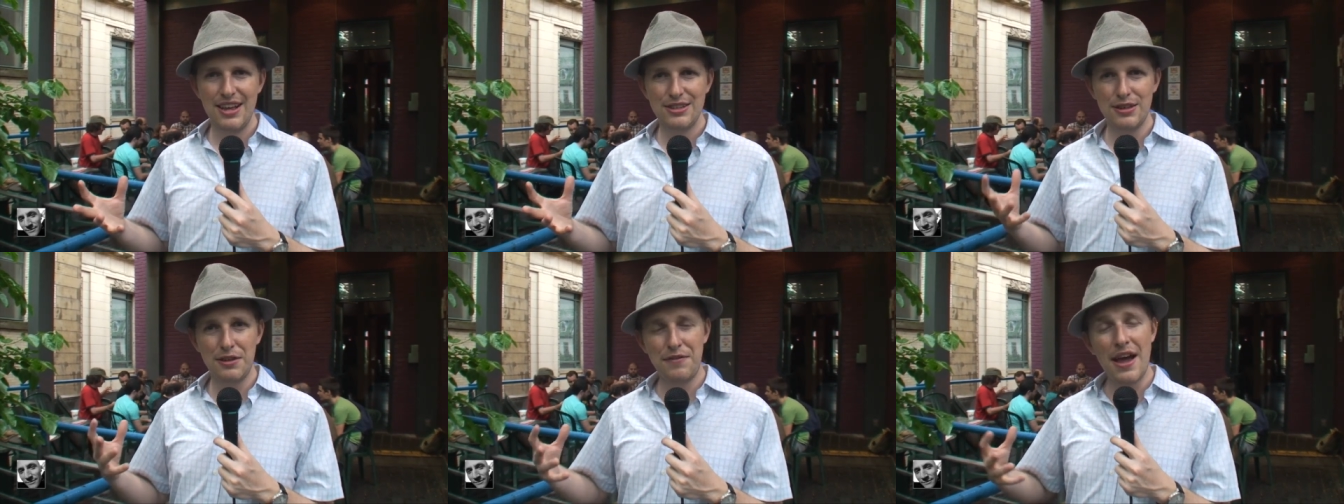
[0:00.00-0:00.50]

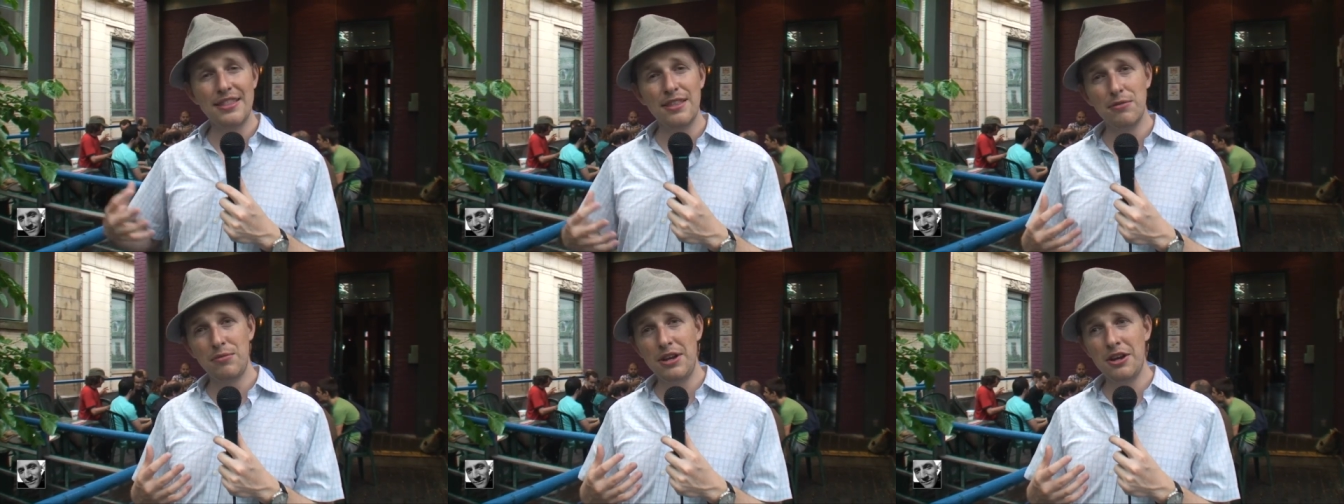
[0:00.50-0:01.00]
So the fact
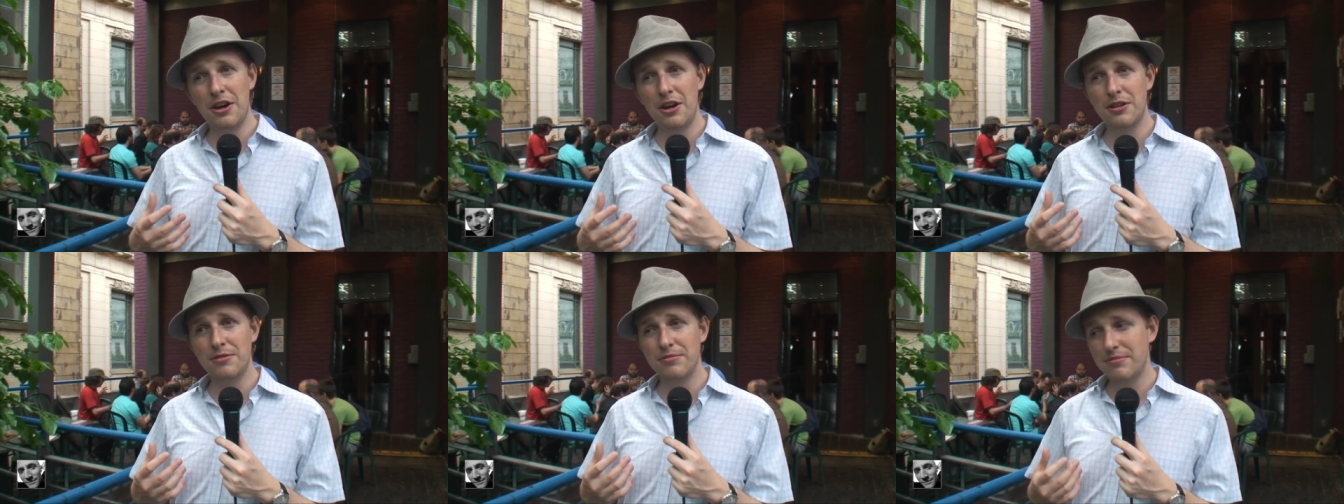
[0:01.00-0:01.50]
that we
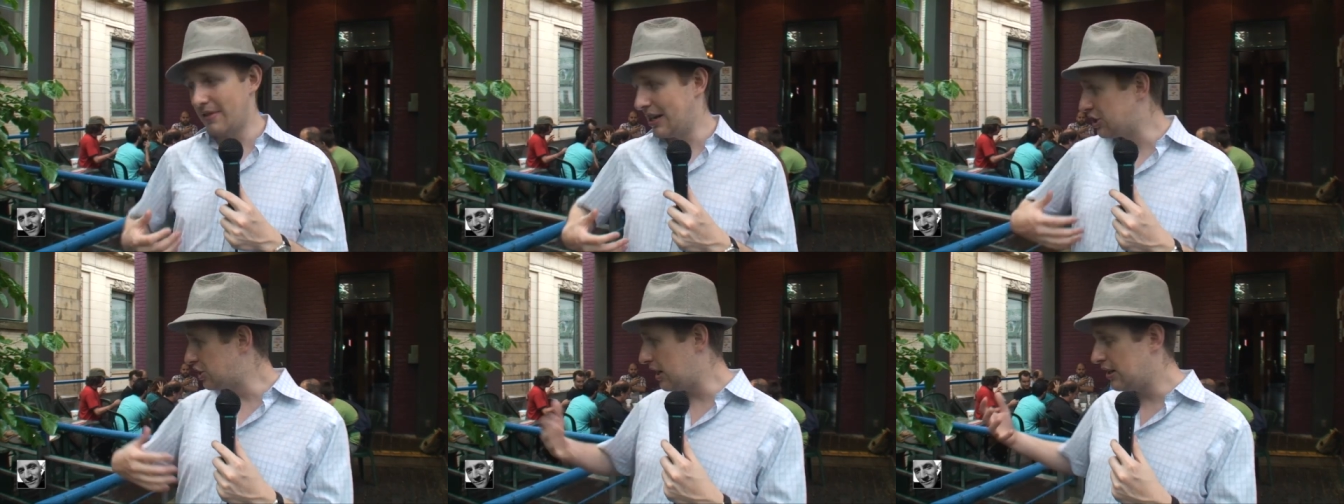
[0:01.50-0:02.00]
are
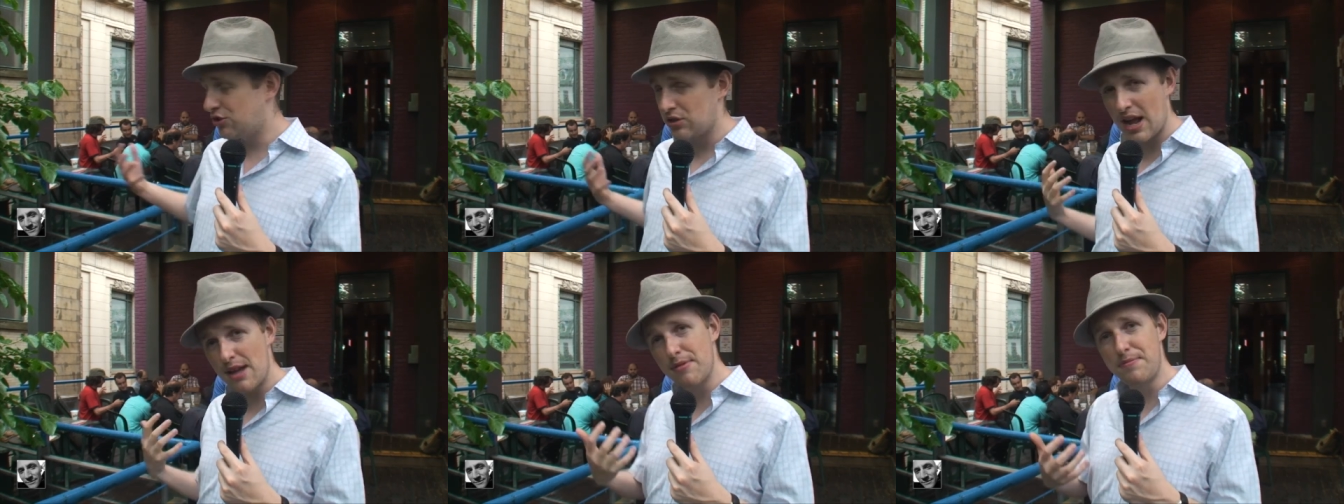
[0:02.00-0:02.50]
a shared
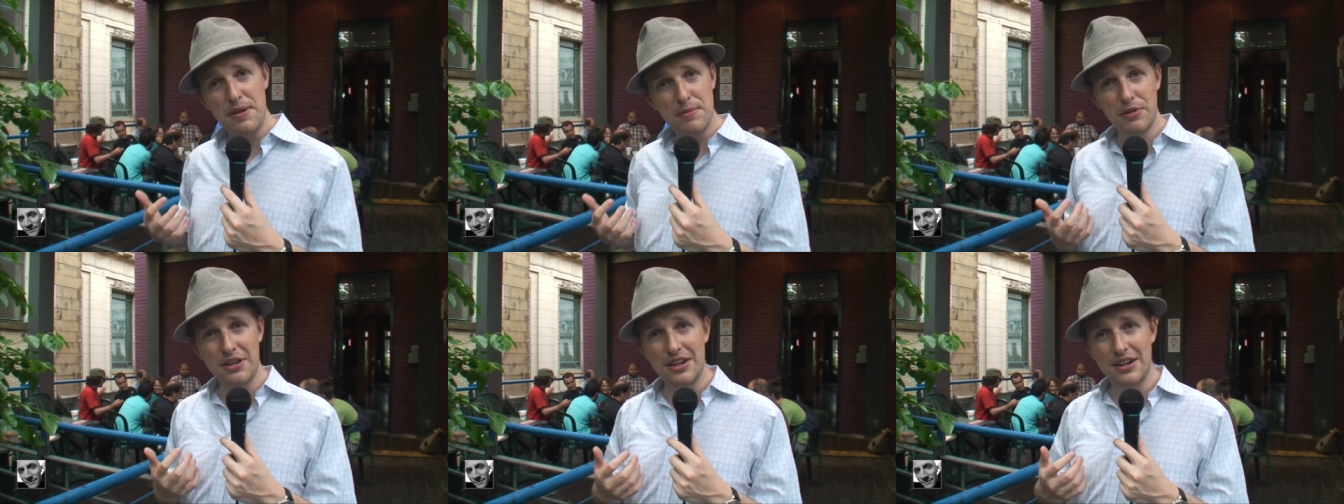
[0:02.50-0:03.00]
tribe of
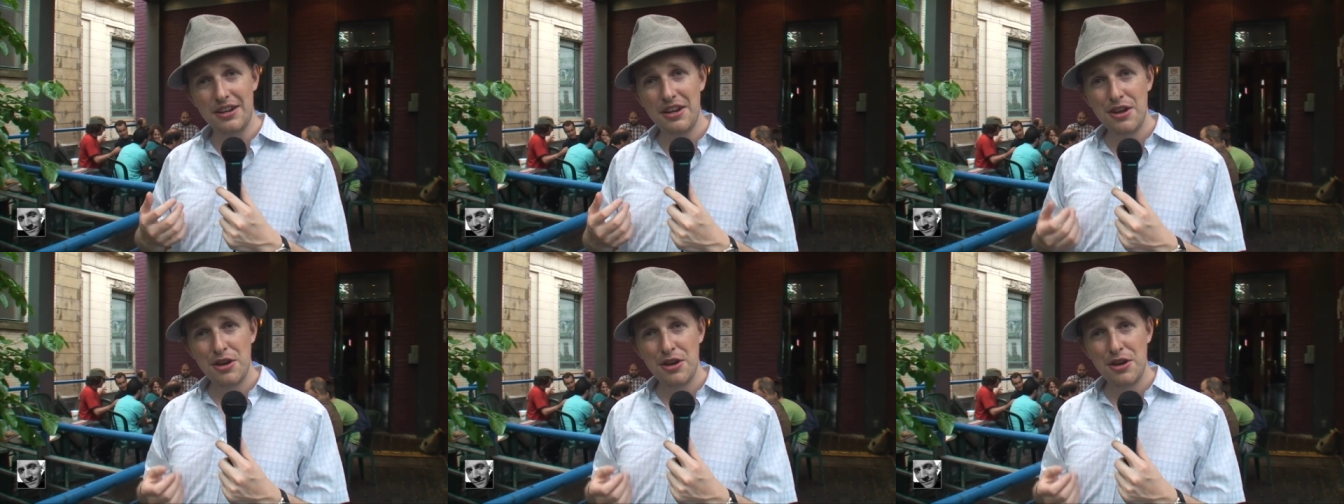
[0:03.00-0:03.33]
people here